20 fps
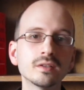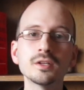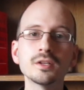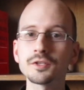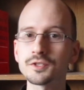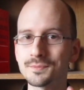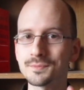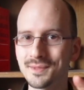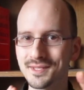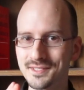
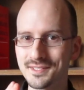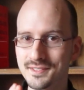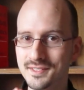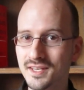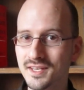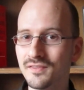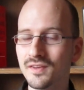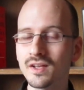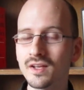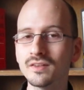look
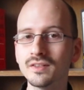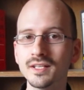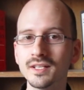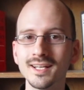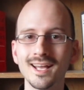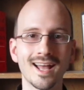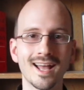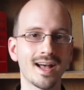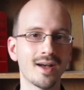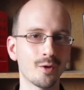
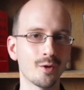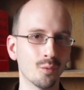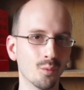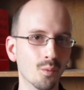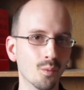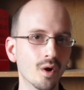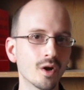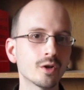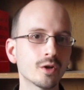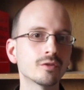specifically at
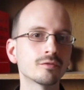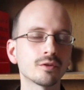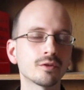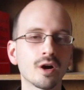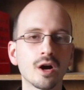1 over